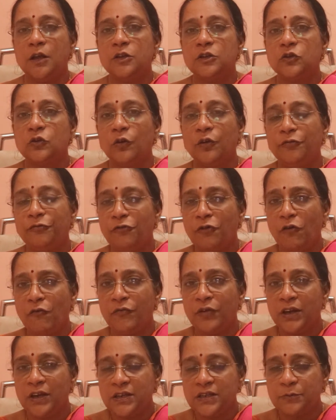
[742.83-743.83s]
So if you
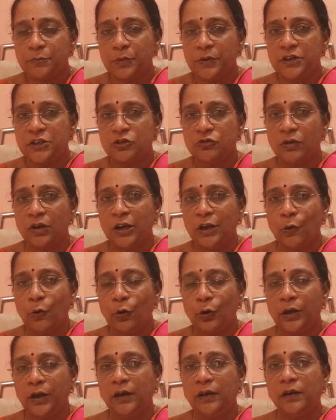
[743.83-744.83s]
are very spiritually
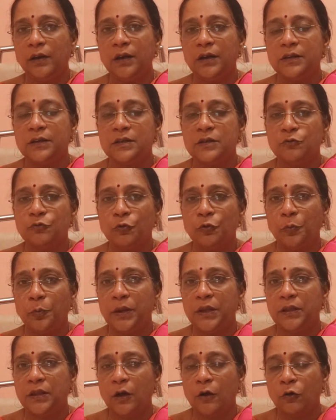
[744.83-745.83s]
oriented, this would
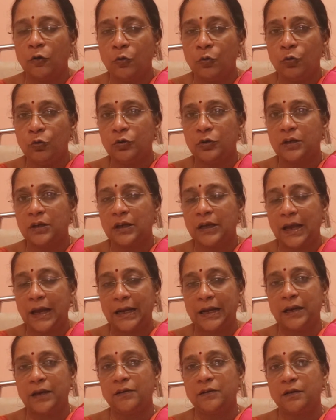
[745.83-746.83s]
be the good
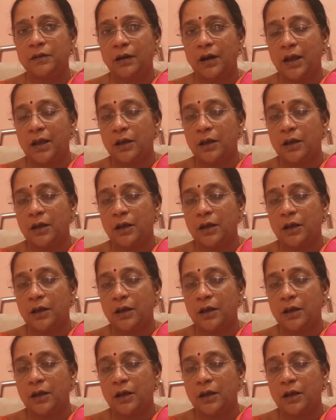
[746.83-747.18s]
correct